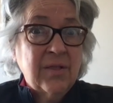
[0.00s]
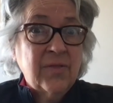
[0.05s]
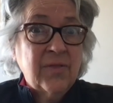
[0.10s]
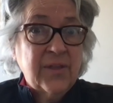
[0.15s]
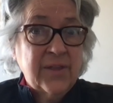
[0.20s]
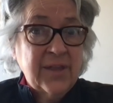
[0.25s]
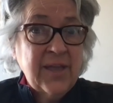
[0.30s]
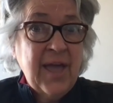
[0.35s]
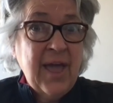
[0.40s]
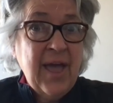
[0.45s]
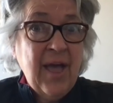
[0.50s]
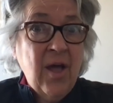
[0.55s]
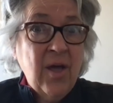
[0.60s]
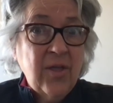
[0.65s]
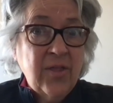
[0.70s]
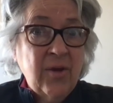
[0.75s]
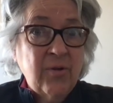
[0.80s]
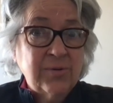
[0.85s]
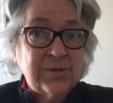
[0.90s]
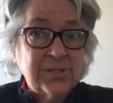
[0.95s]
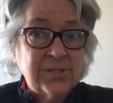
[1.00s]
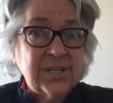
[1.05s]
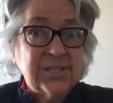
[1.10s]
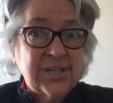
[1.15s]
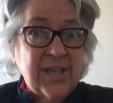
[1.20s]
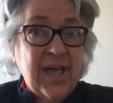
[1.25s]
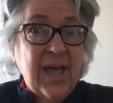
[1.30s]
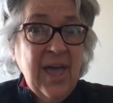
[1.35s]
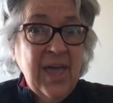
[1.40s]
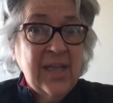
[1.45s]
The town, there was a
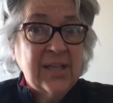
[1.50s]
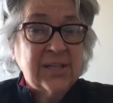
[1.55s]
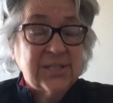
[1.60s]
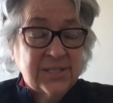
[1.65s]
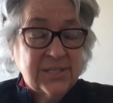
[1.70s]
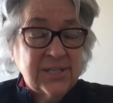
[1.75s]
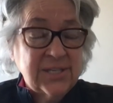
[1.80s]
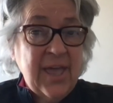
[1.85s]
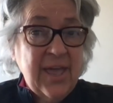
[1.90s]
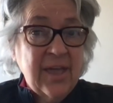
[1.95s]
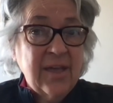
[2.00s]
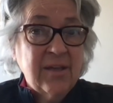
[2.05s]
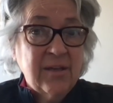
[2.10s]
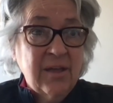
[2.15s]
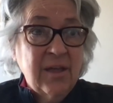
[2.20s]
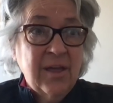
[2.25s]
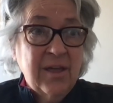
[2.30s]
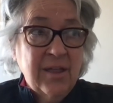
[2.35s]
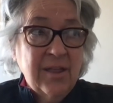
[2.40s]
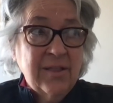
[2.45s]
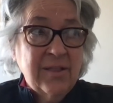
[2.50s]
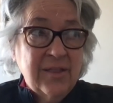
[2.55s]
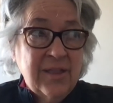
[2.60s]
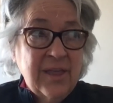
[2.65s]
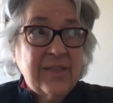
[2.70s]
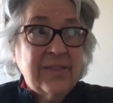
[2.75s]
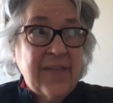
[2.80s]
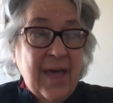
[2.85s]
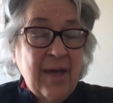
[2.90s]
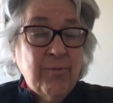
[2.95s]
sign saying
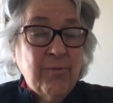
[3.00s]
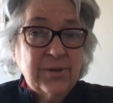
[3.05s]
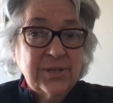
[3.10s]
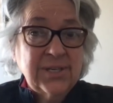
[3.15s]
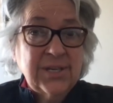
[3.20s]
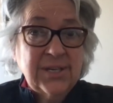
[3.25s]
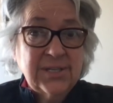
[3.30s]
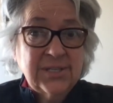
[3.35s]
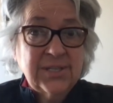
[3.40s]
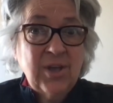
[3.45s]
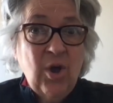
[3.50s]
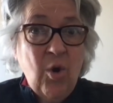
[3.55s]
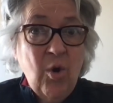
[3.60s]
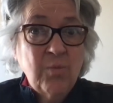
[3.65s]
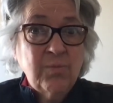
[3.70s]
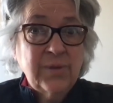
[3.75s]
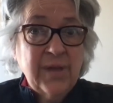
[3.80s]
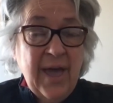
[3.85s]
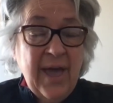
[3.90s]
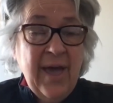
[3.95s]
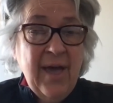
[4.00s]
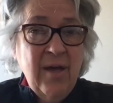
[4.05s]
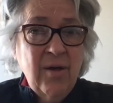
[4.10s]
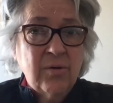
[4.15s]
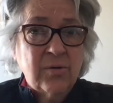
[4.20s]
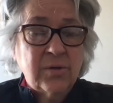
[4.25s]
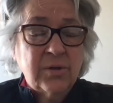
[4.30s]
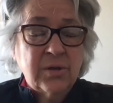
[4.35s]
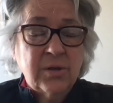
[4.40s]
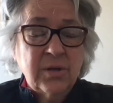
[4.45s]
that that was his
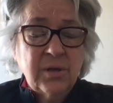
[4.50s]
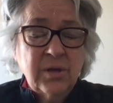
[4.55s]
hometown.